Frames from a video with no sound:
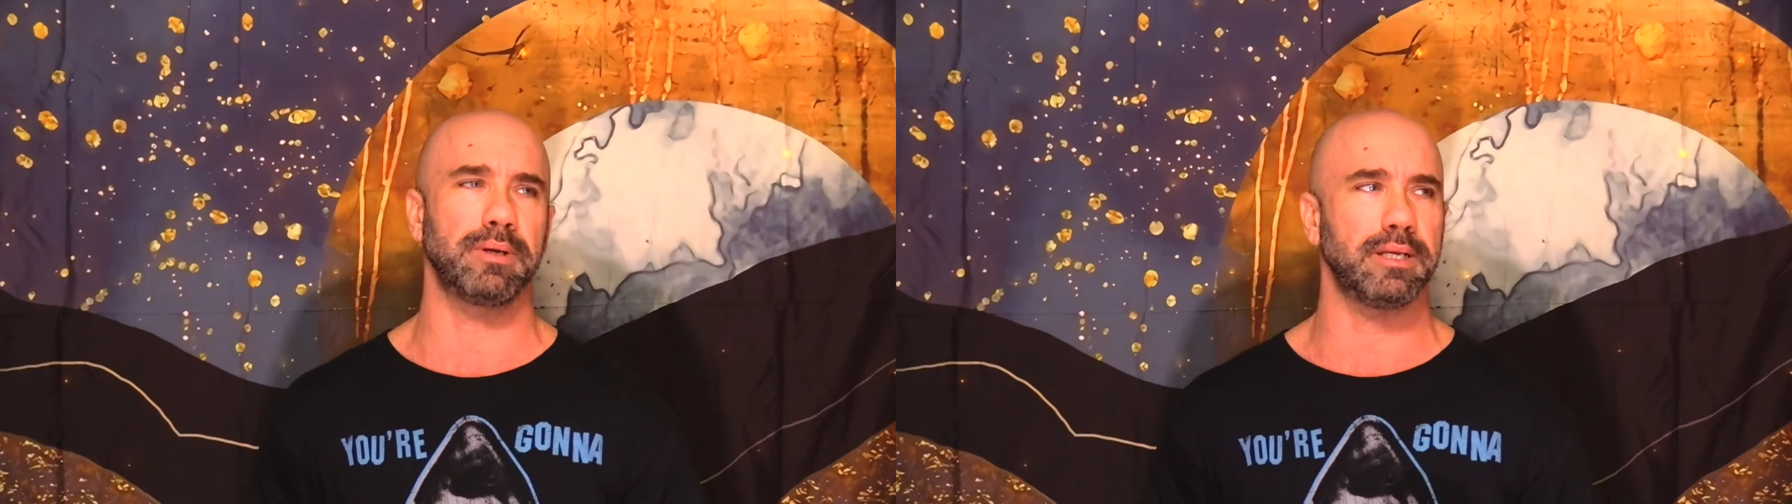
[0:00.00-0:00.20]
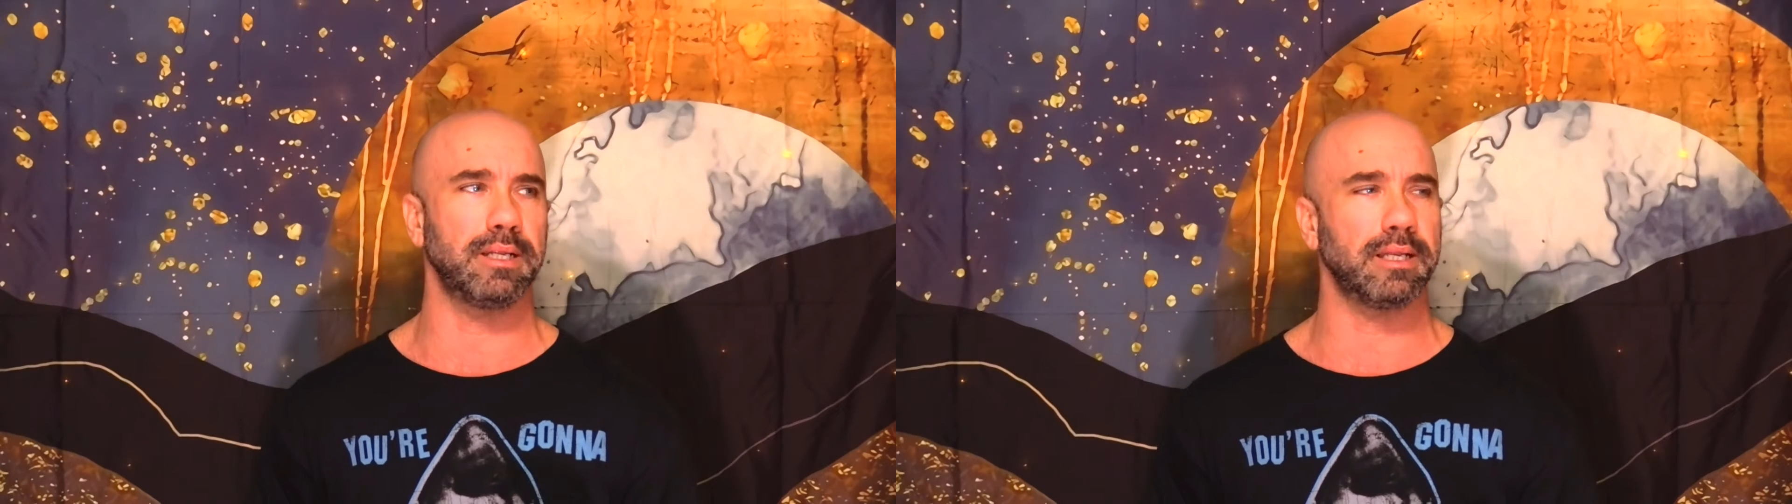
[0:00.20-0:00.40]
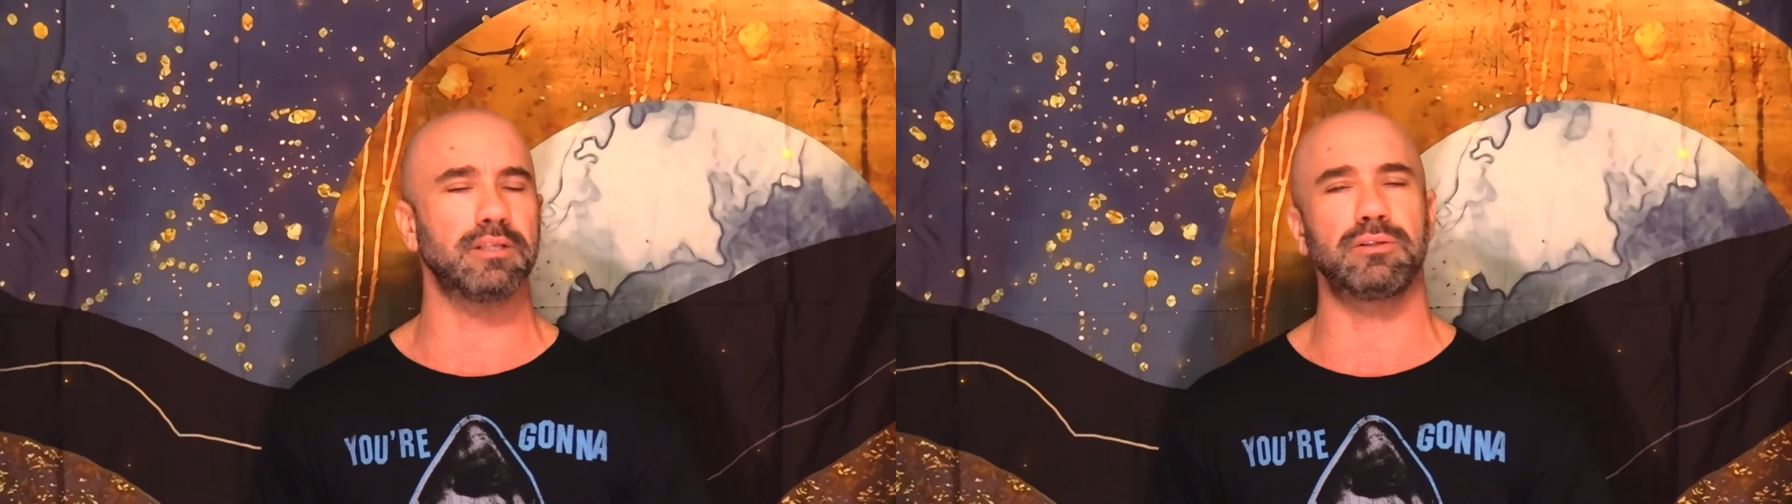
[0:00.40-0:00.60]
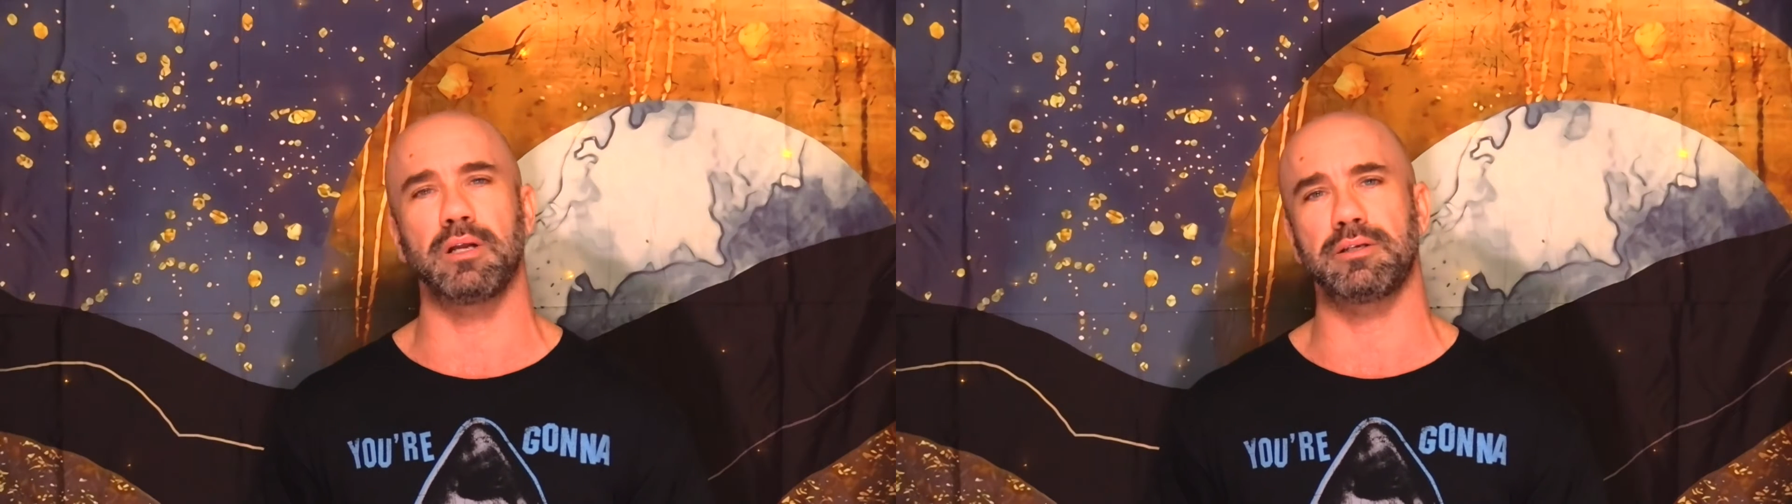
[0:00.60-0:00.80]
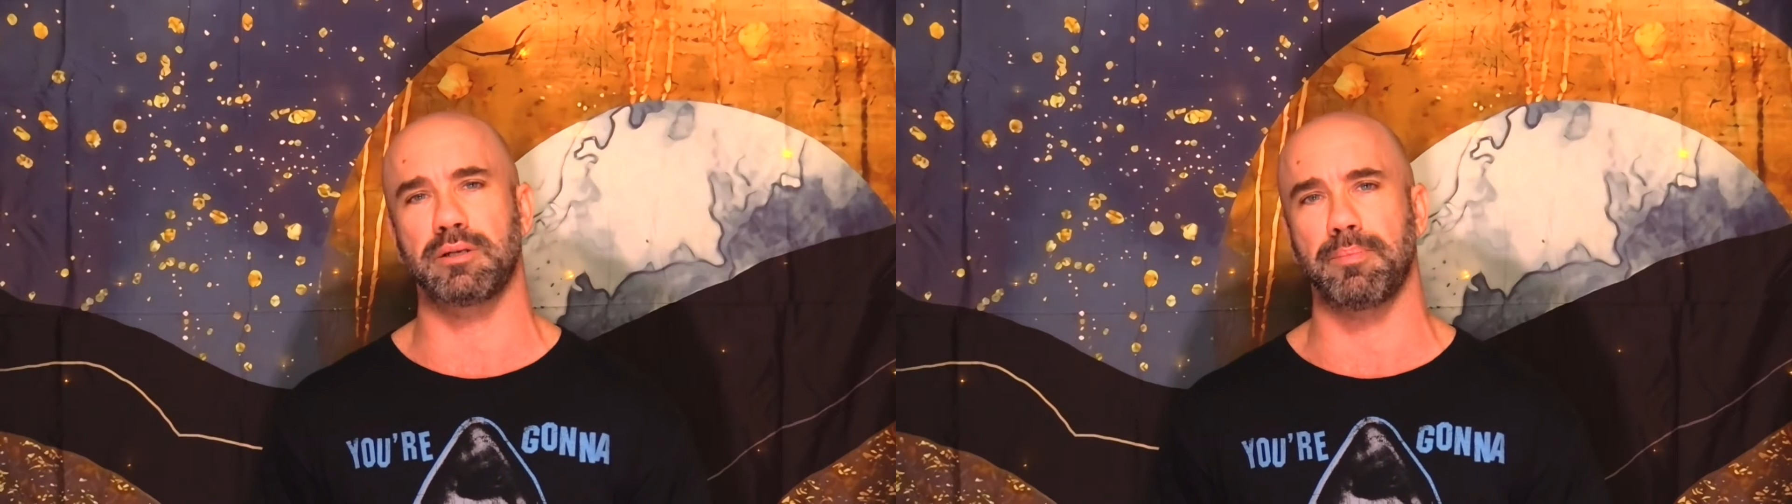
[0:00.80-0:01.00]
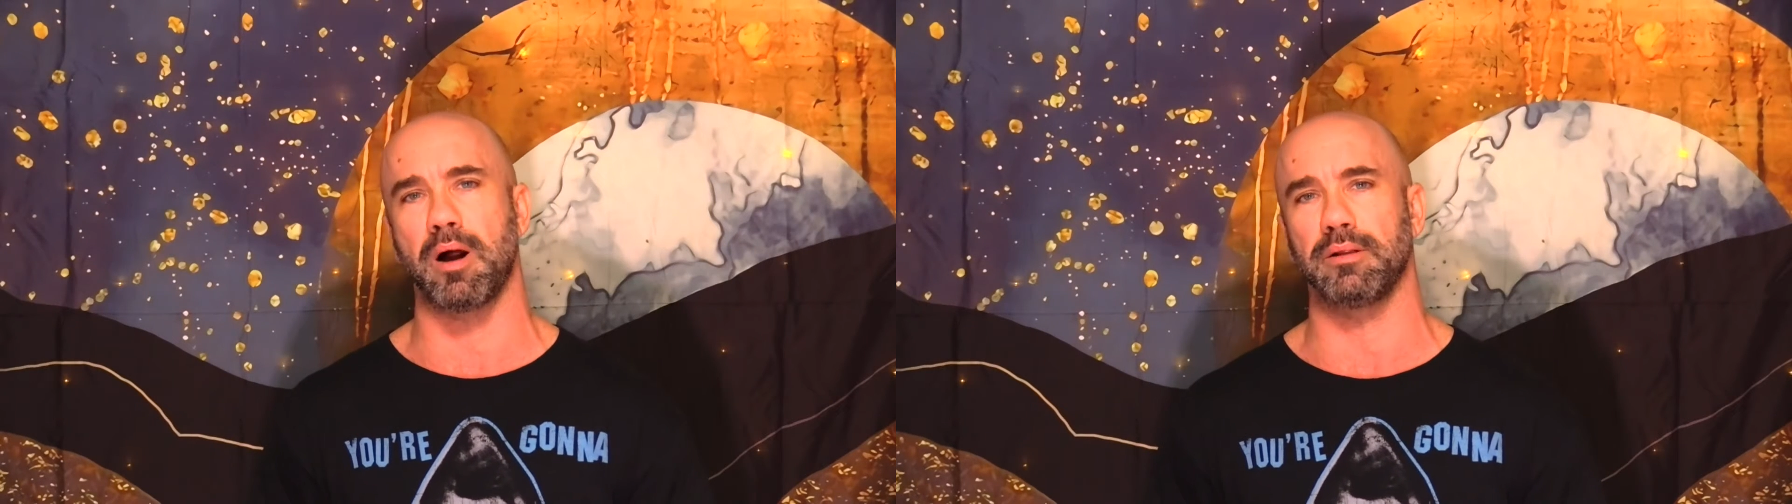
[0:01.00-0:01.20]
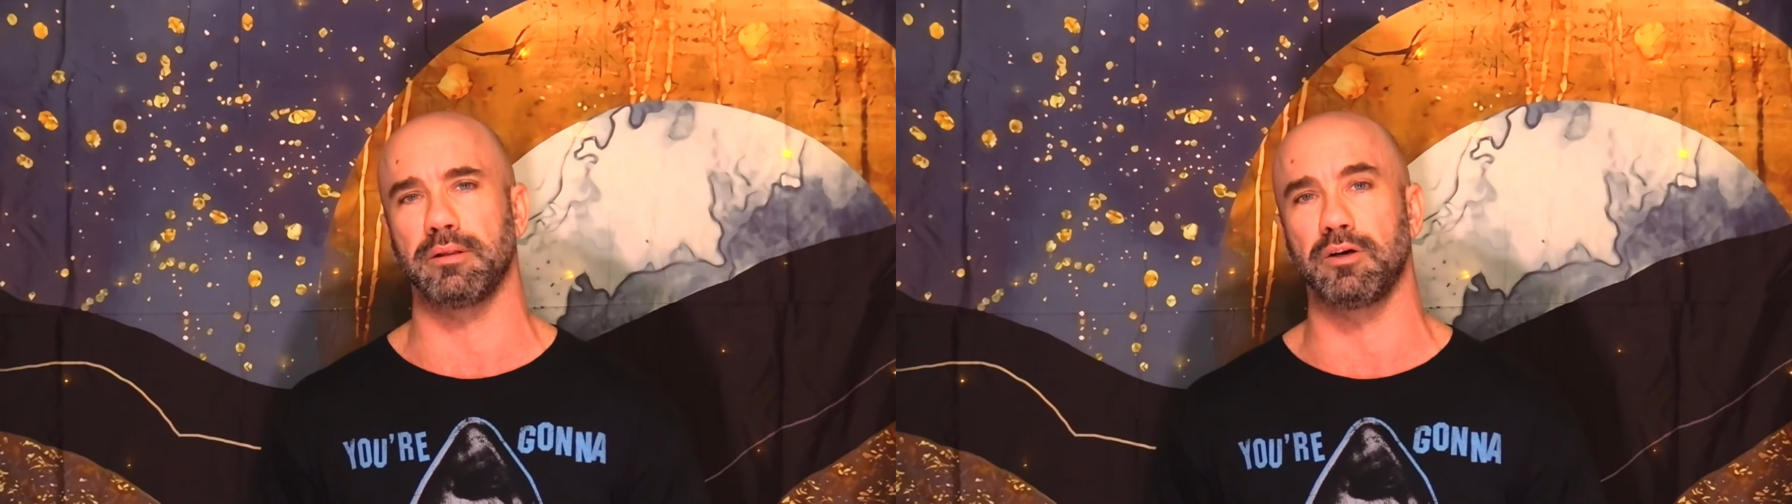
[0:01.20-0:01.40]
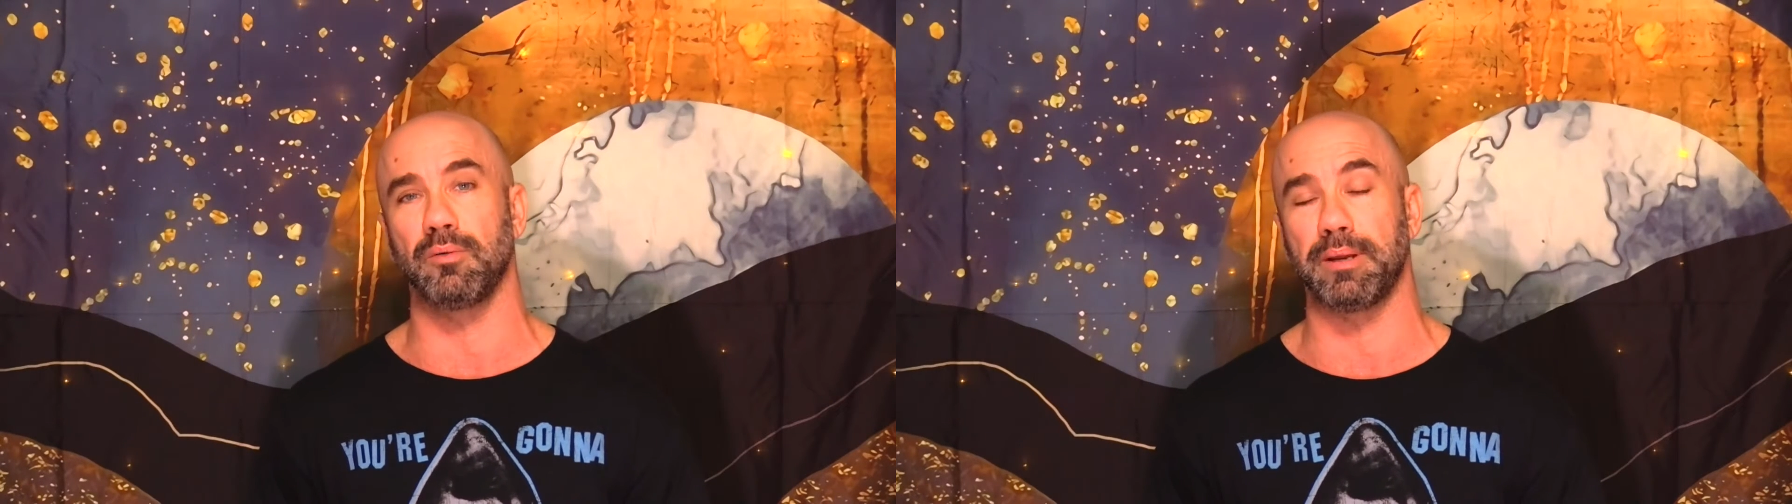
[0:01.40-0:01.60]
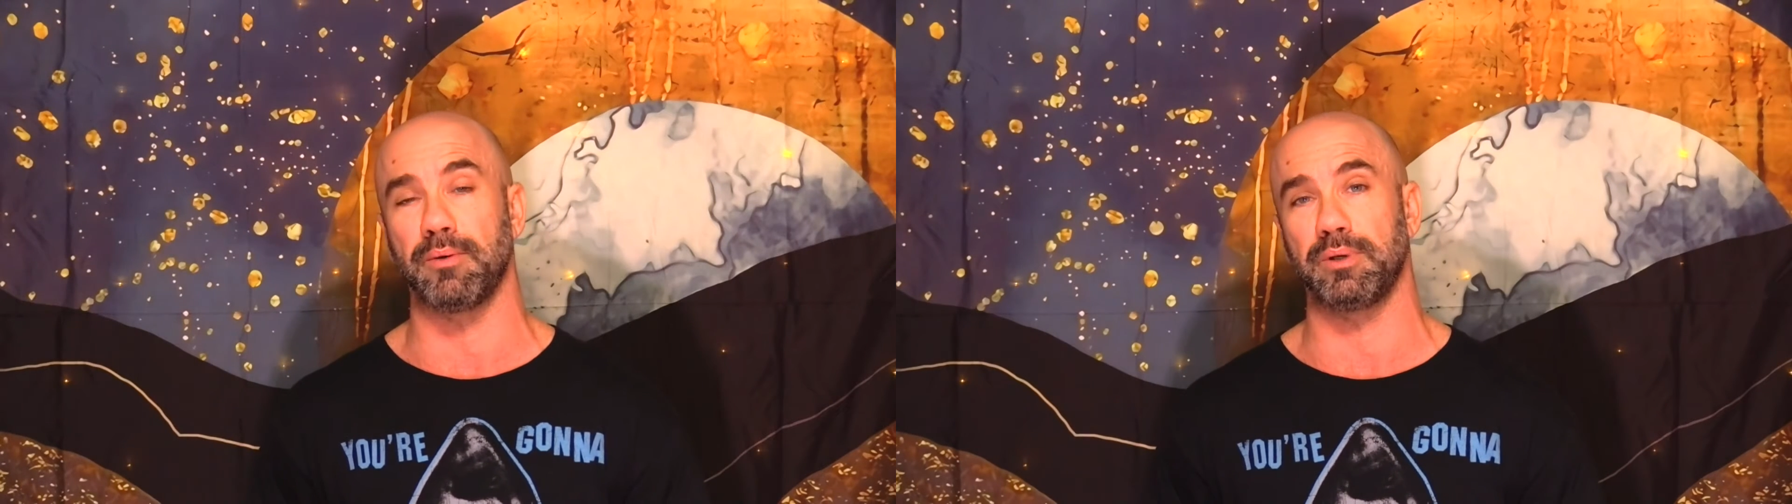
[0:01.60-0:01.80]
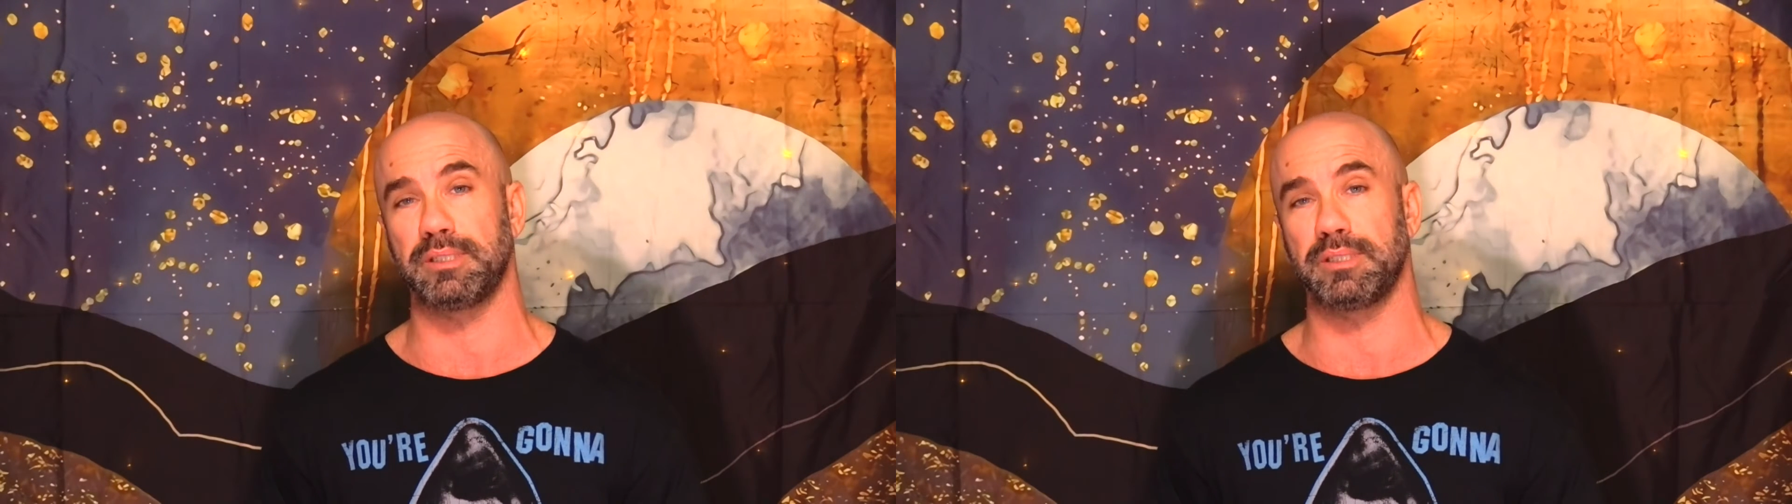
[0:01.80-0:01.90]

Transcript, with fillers: but it is touched upon a little bit,